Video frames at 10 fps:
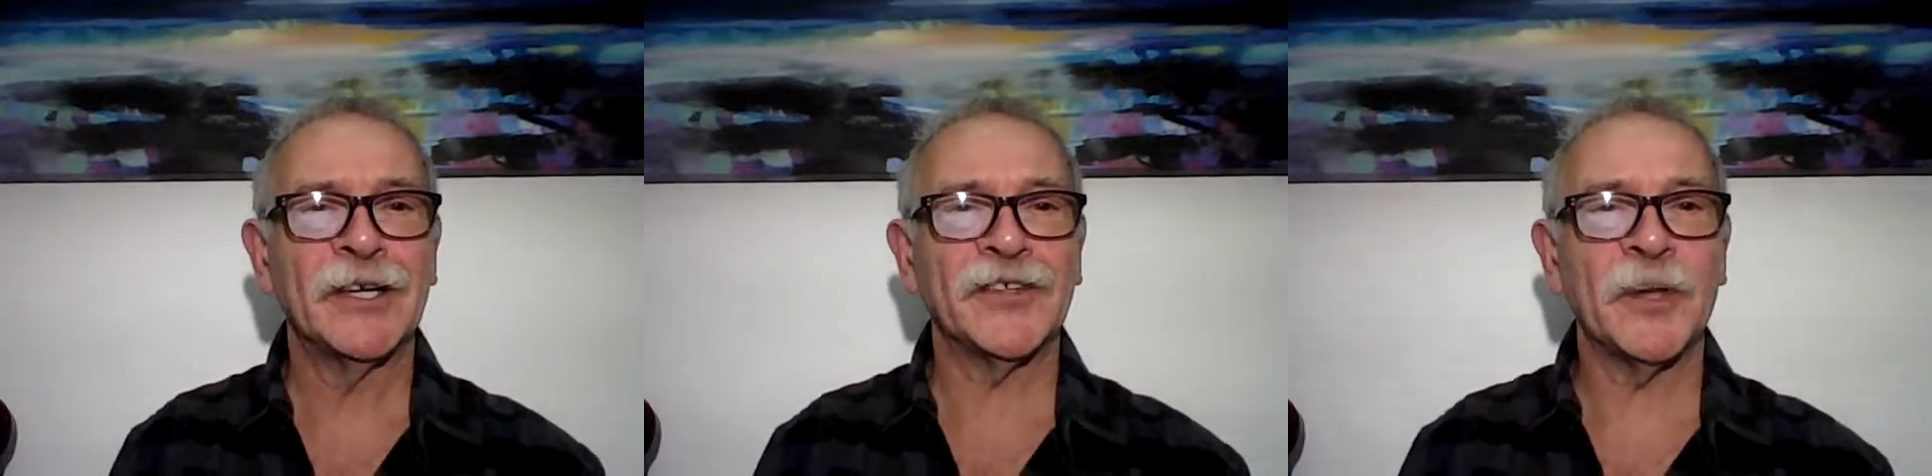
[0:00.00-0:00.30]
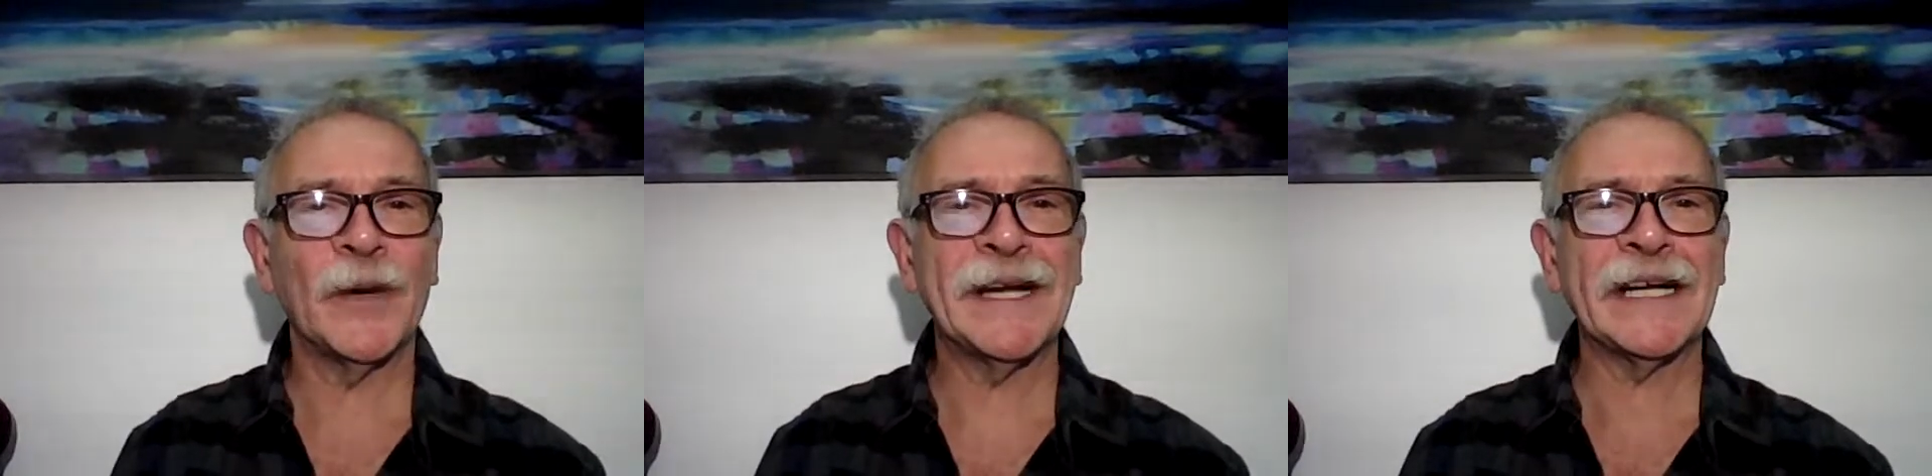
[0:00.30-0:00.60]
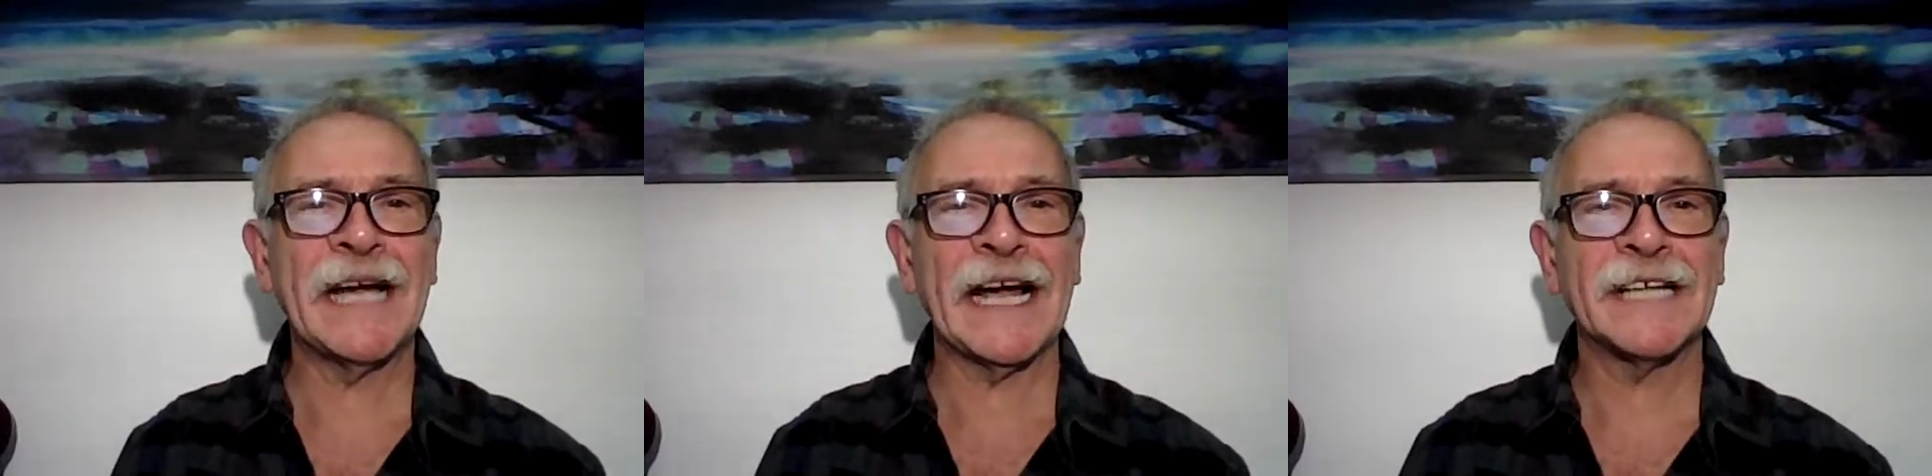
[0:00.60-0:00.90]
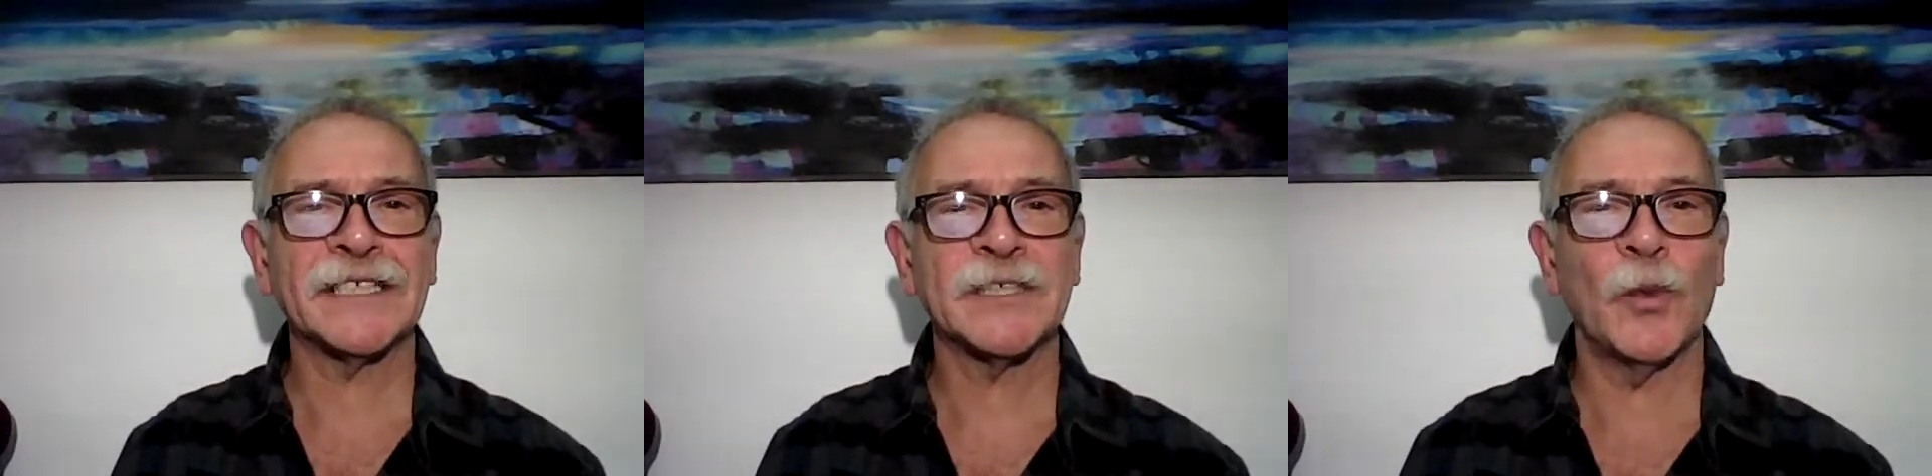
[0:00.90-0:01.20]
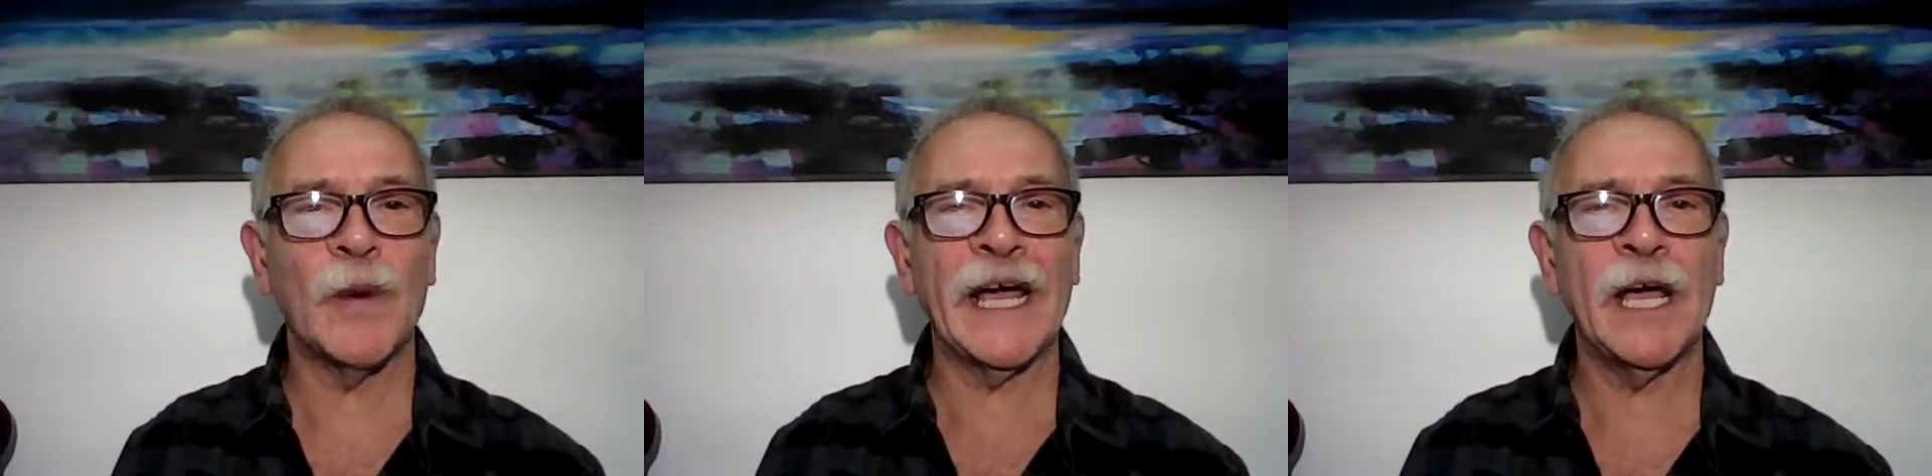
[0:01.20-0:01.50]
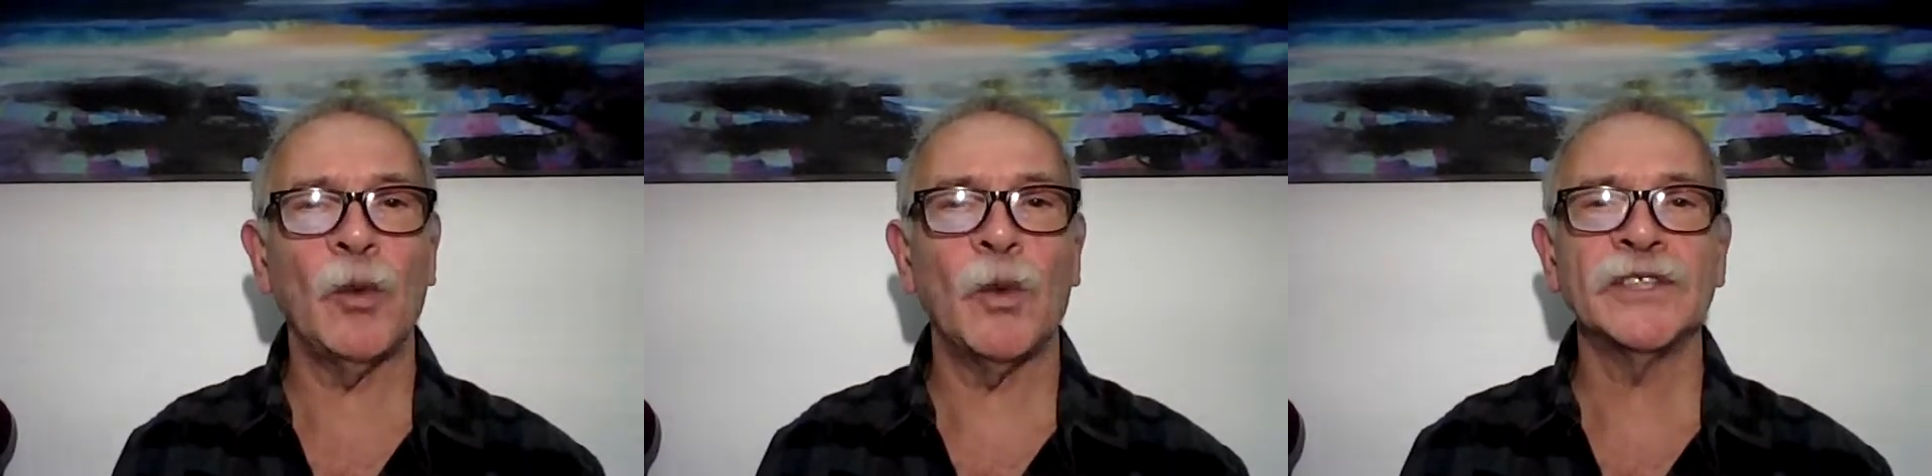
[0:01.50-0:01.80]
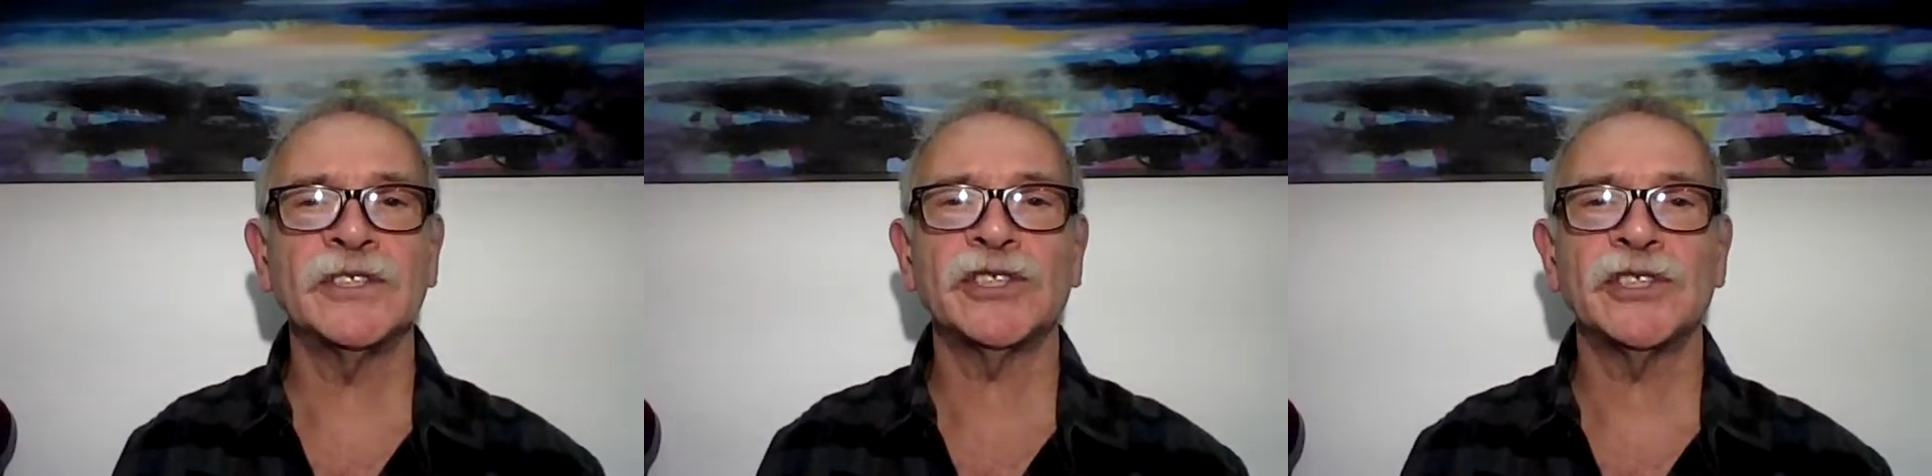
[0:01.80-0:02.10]
So when asked where
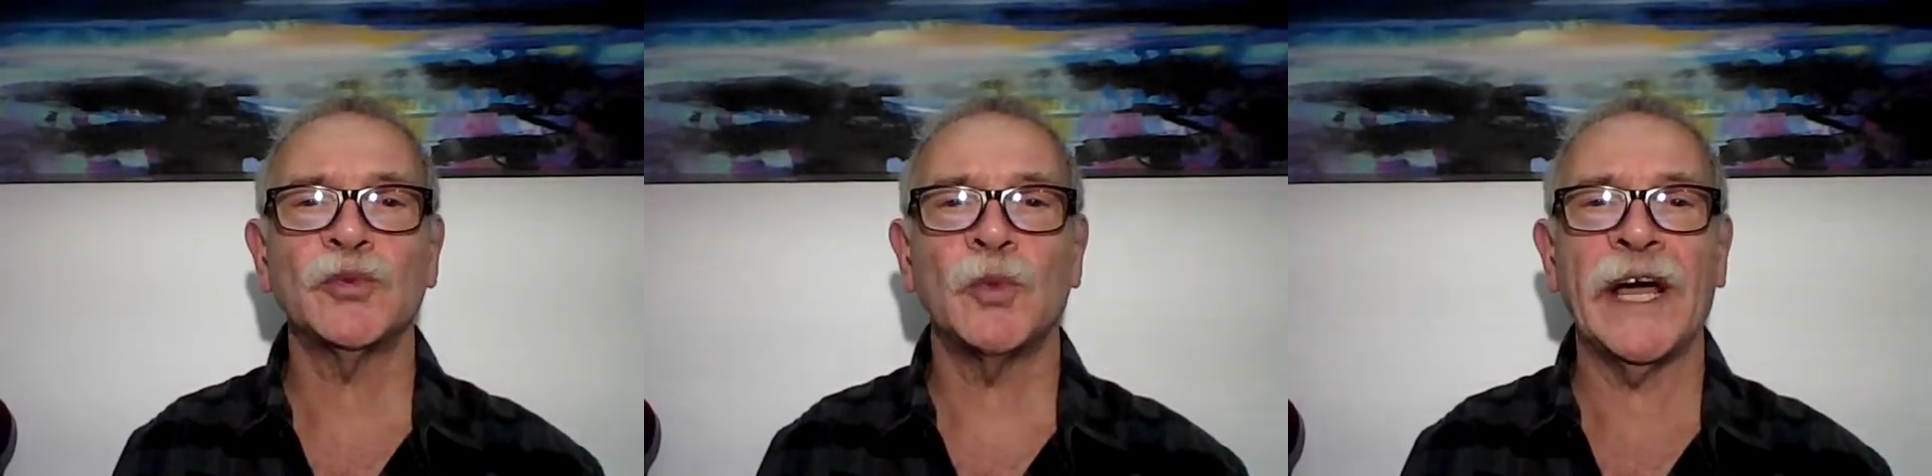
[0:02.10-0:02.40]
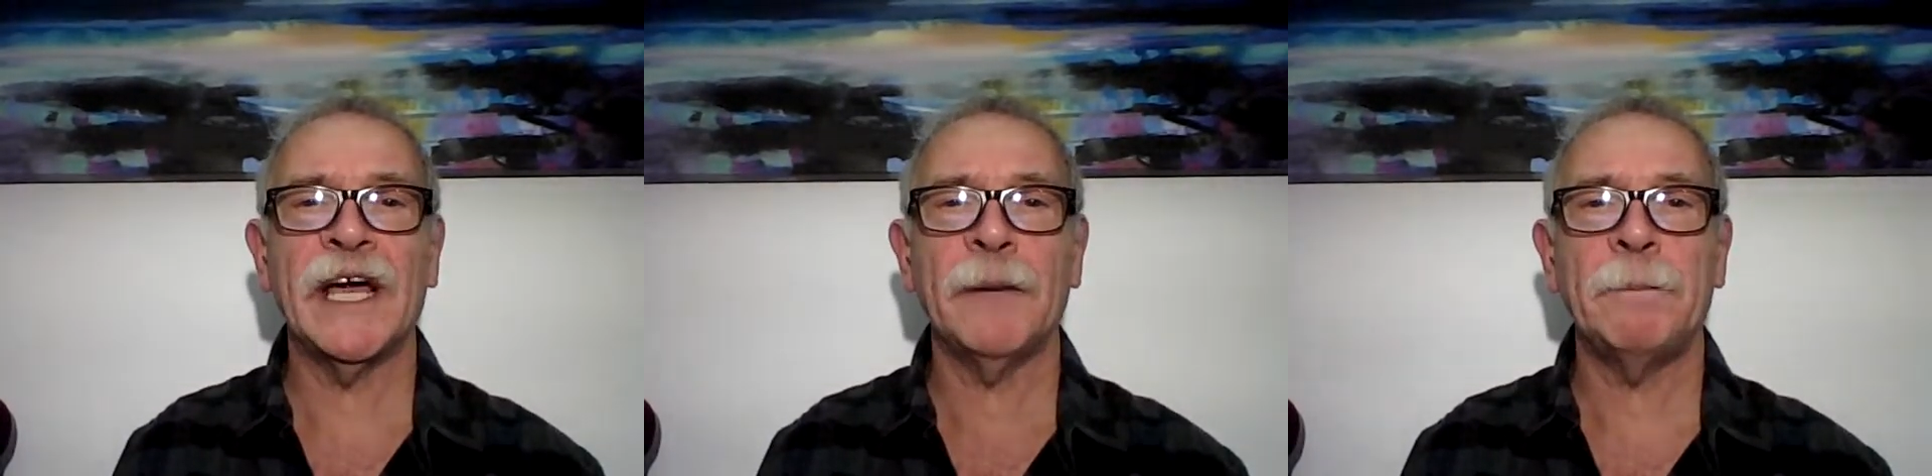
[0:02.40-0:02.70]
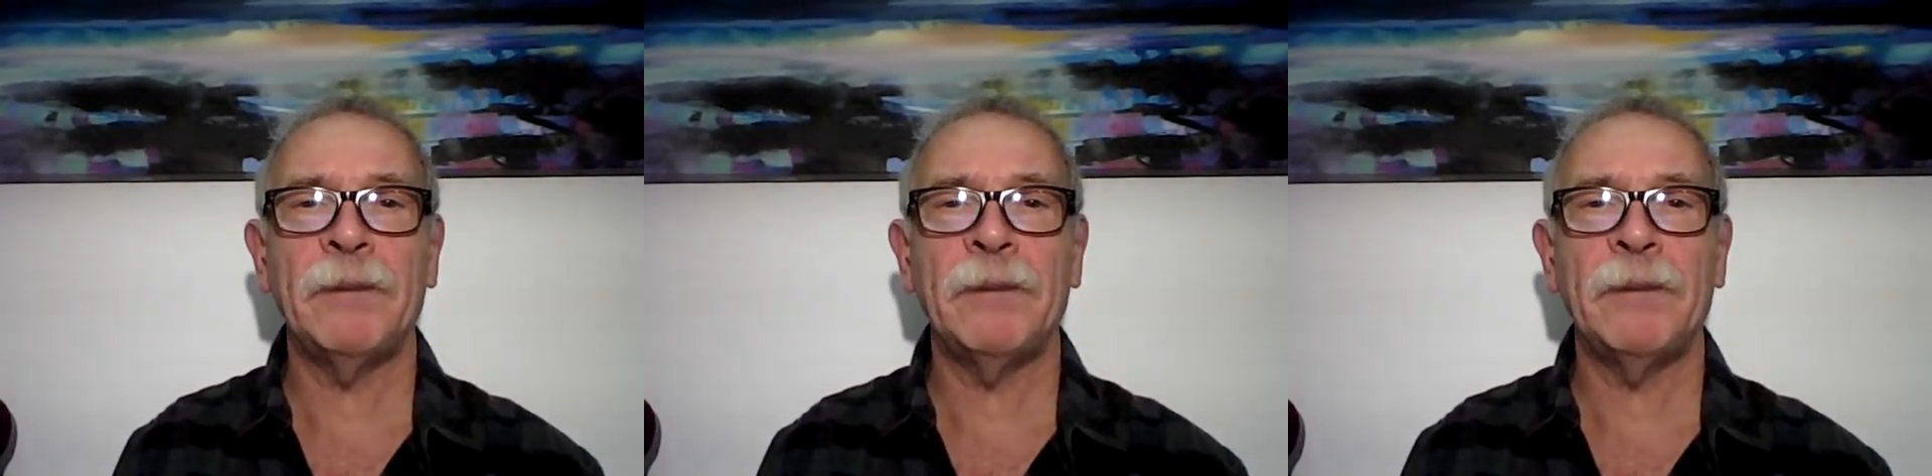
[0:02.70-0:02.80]
one should wear